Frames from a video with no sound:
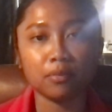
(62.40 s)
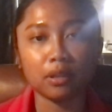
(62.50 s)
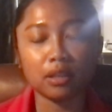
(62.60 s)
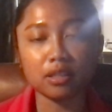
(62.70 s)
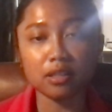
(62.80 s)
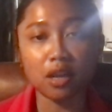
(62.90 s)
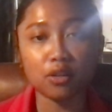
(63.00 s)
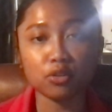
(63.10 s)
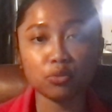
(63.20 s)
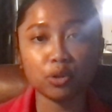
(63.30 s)
the
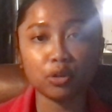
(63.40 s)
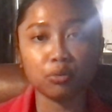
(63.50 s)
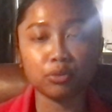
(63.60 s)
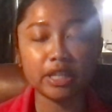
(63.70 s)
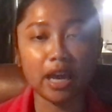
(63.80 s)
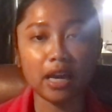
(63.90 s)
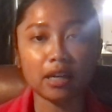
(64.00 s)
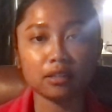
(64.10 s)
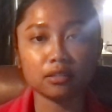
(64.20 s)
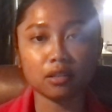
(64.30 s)
cells will
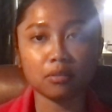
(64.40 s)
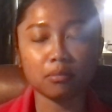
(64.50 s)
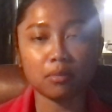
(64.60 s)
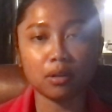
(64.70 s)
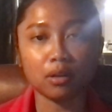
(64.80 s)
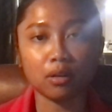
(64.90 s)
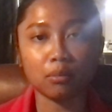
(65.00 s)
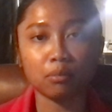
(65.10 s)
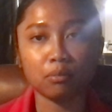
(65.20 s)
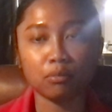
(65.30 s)
react
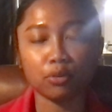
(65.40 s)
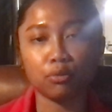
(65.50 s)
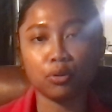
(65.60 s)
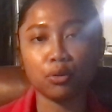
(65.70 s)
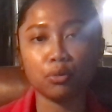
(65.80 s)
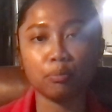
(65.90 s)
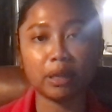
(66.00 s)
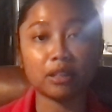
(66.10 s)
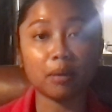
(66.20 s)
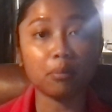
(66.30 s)
through
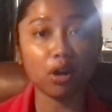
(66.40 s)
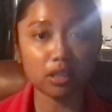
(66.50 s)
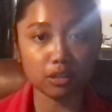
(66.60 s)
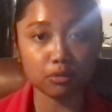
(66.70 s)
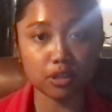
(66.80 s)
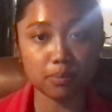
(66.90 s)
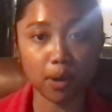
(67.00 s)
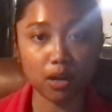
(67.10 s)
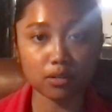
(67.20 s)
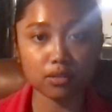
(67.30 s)
metabolic
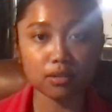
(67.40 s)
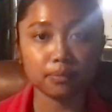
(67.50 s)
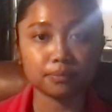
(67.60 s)
response.